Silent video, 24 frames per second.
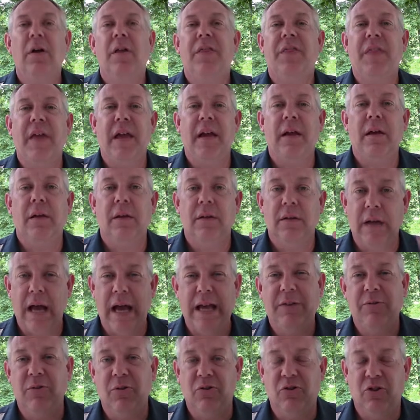think
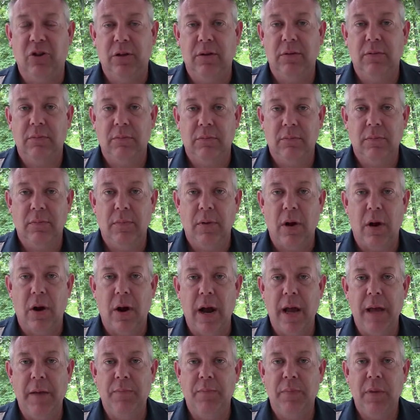nitrogen, all
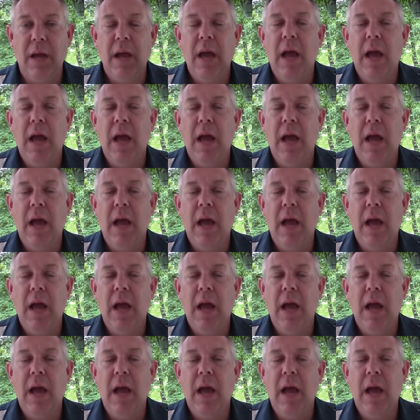right?